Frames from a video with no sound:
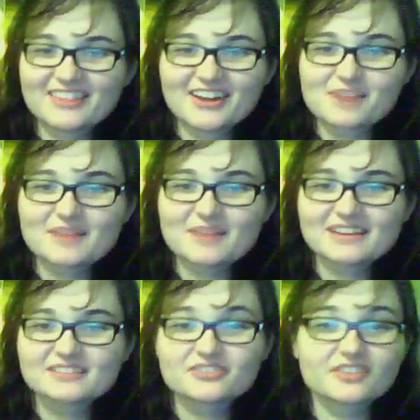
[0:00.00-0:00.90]
There are
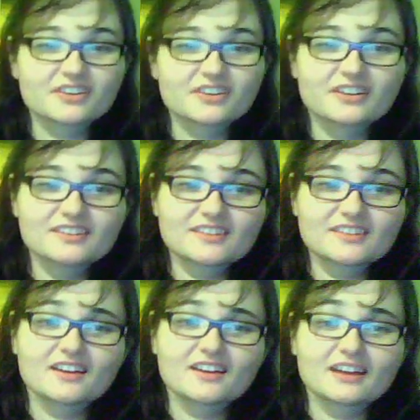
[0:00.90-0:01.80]
many different theories
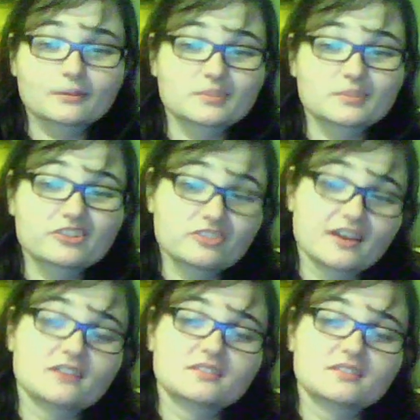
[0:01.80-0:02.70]
on how to position
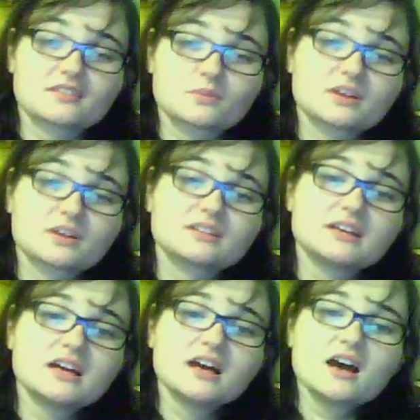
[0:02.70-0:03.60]
the houses as
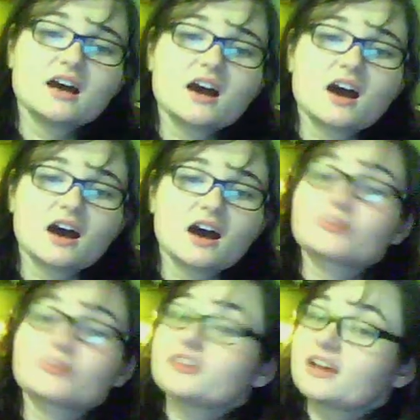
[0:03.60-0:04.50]
well,
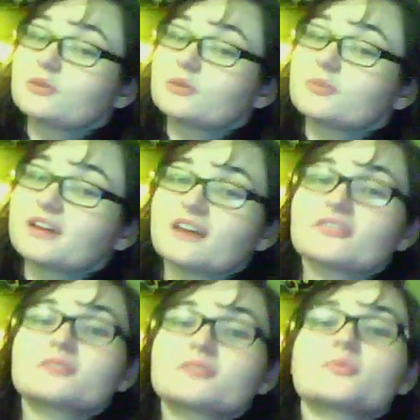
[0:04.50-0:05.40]
which again will be
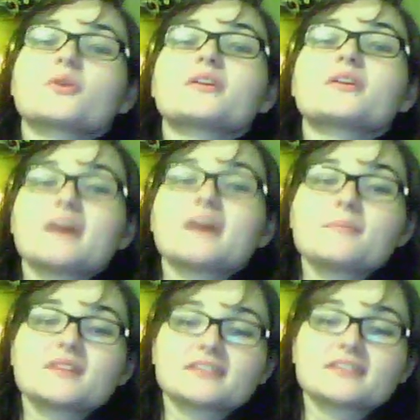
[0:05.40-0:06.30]
covered more in
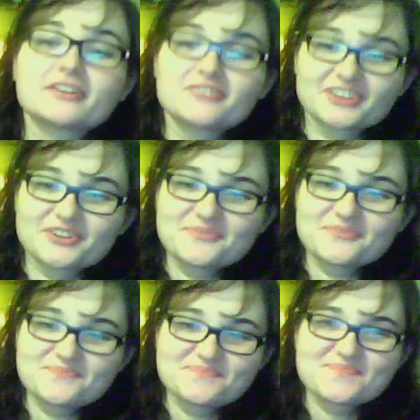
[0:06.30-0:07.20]
depth in a later
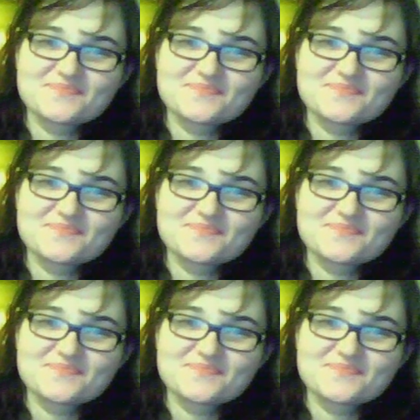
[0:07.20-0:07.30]
video.